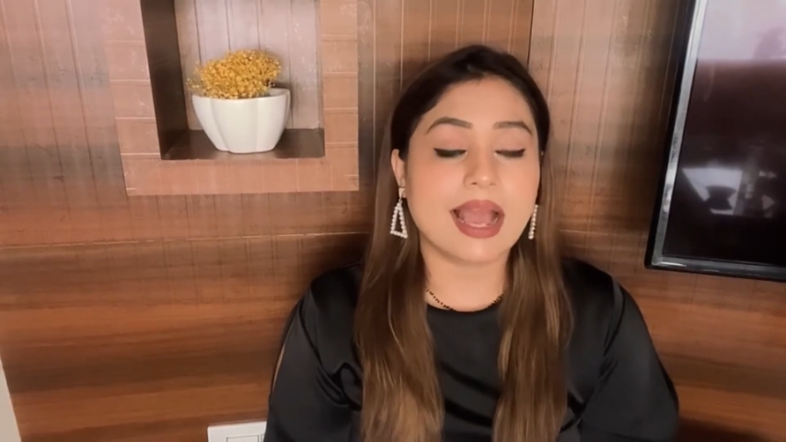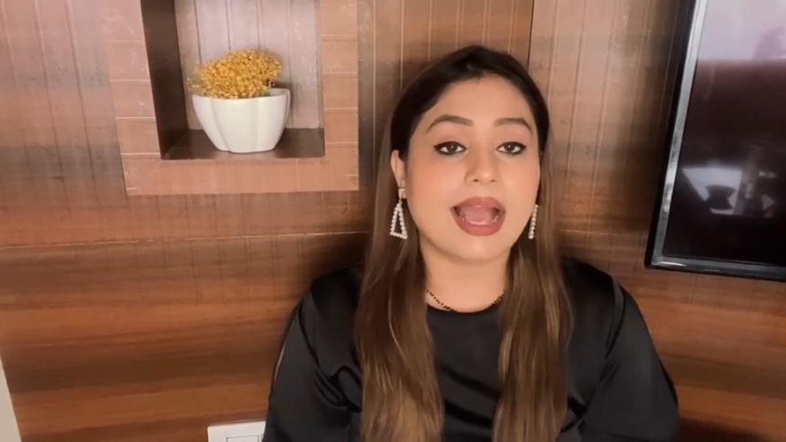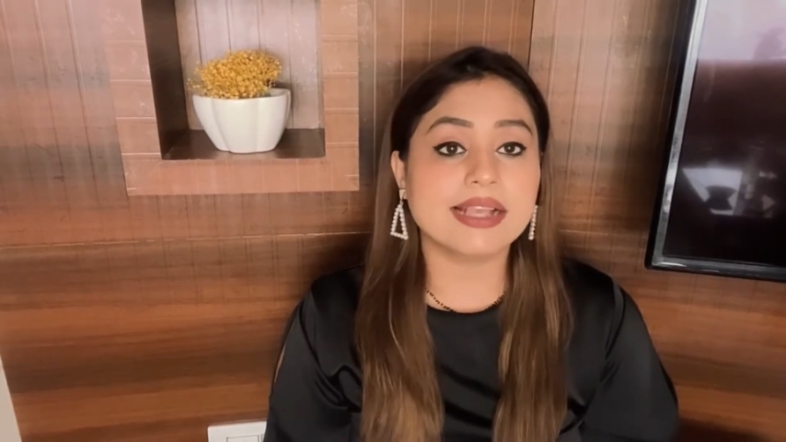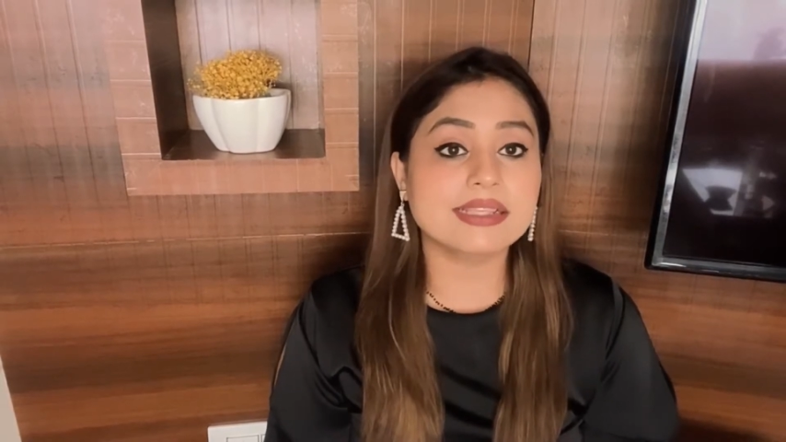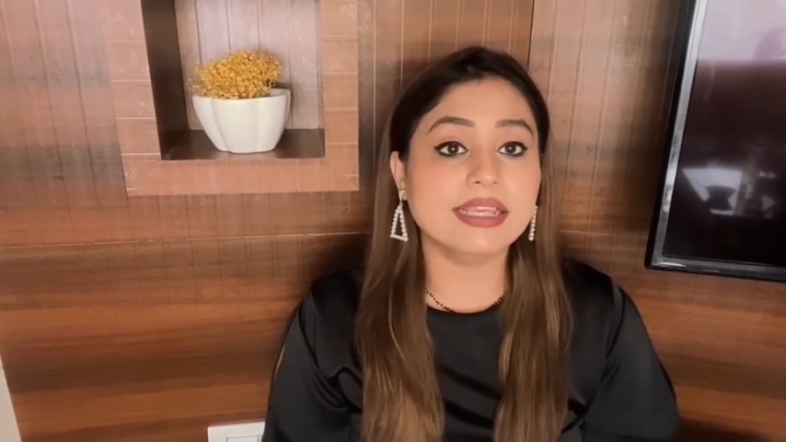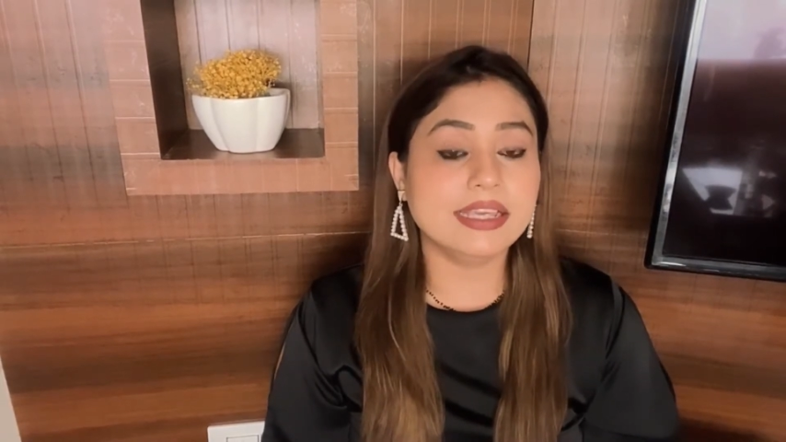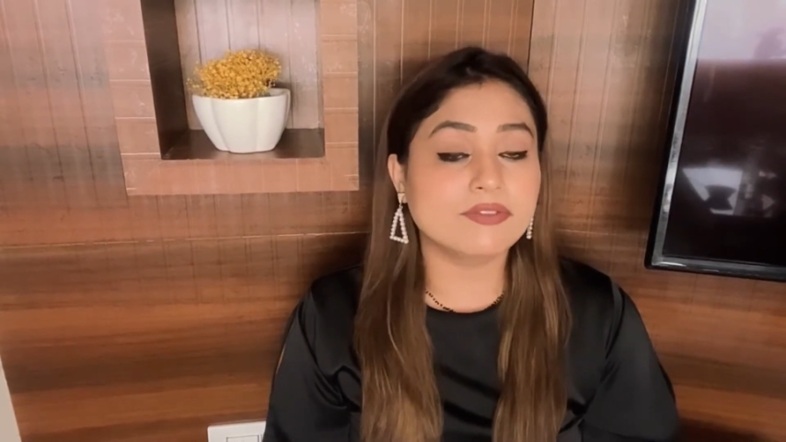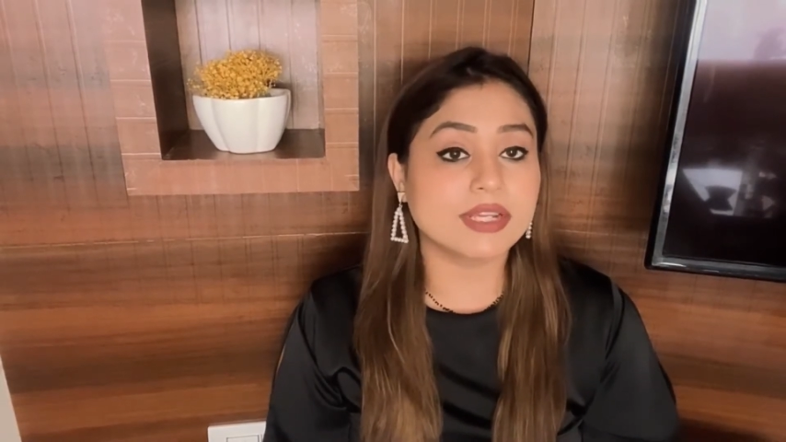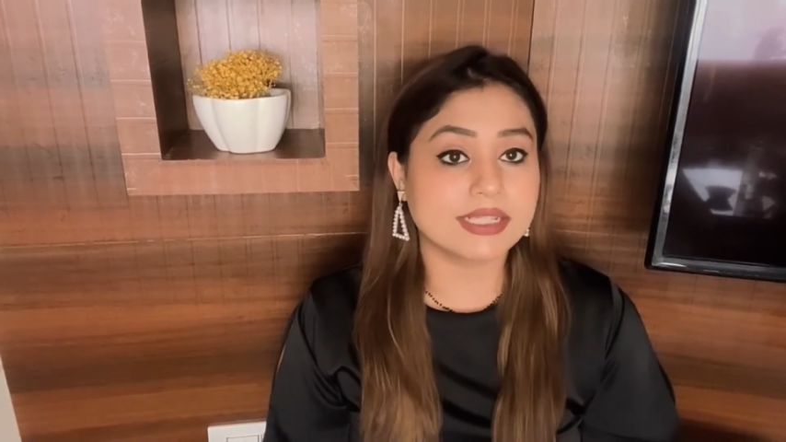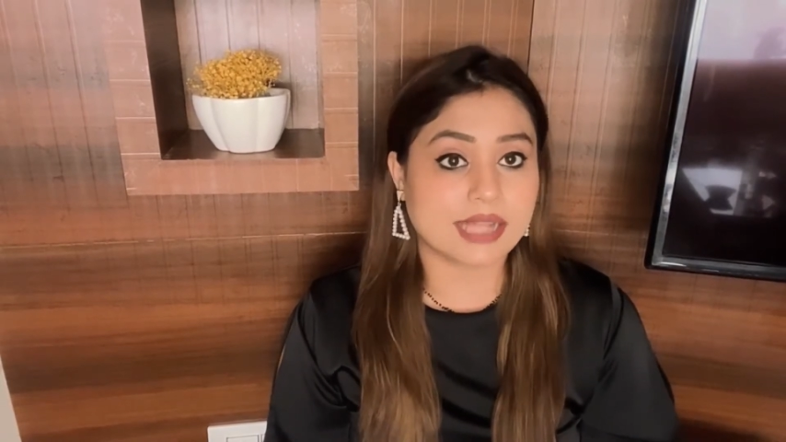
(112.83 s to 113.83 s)
as an
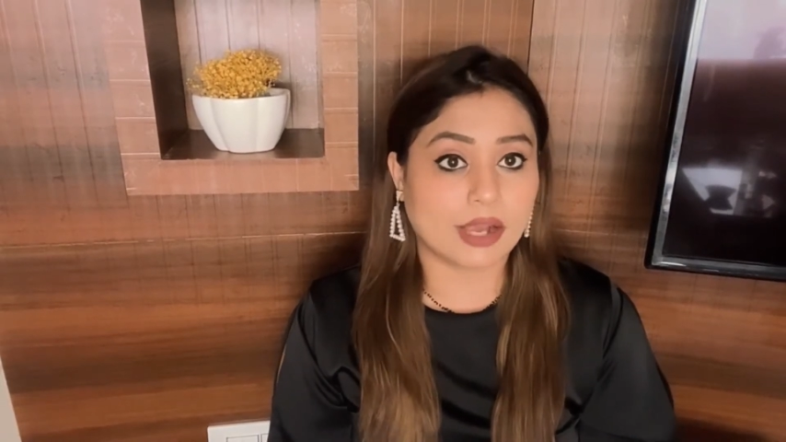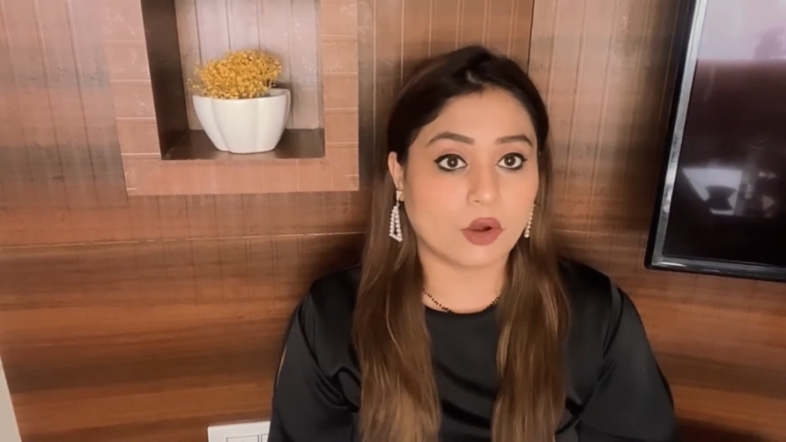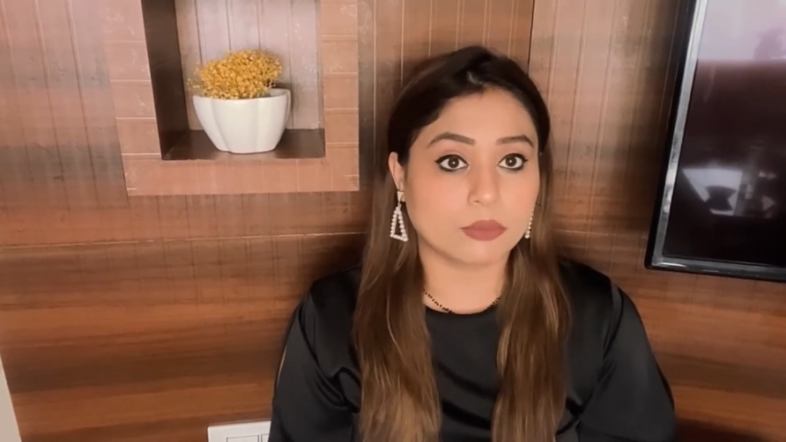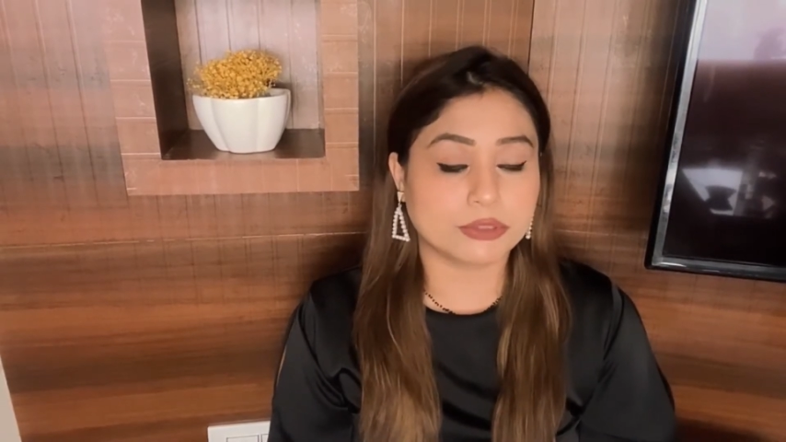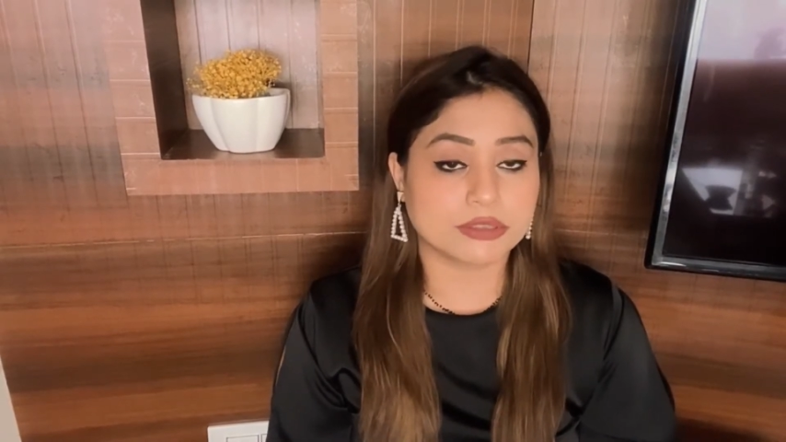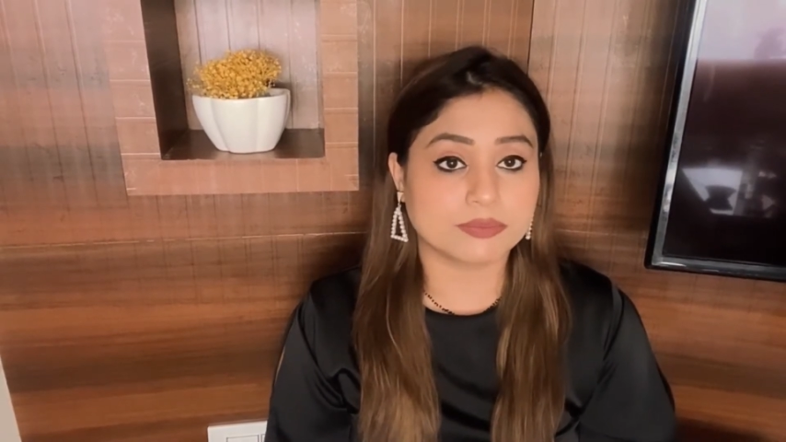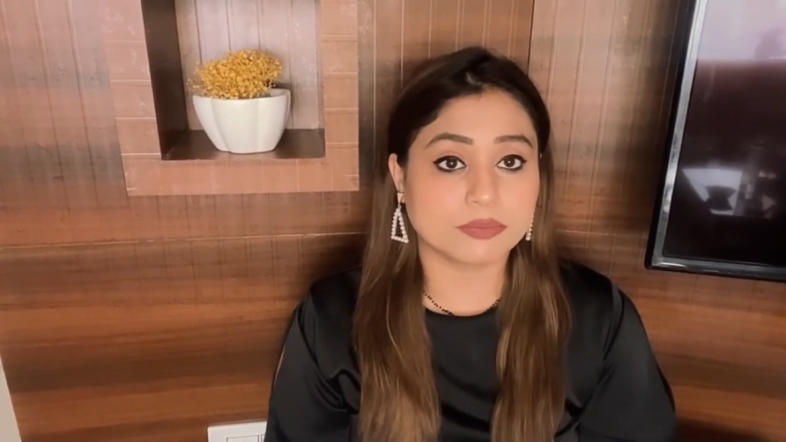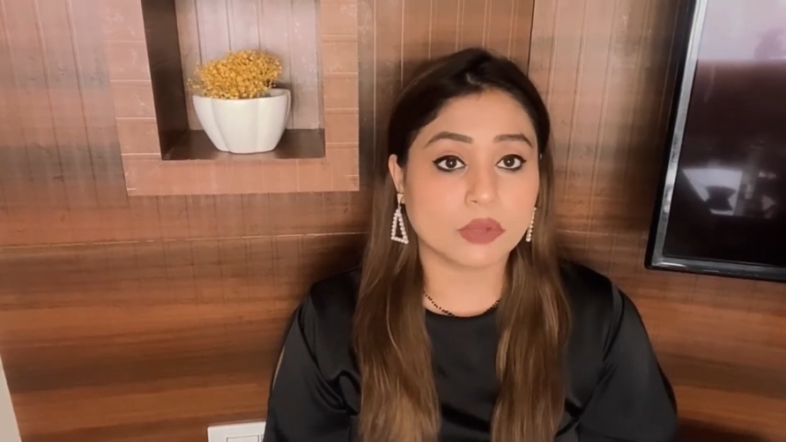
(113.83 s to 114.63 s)
evening snack option.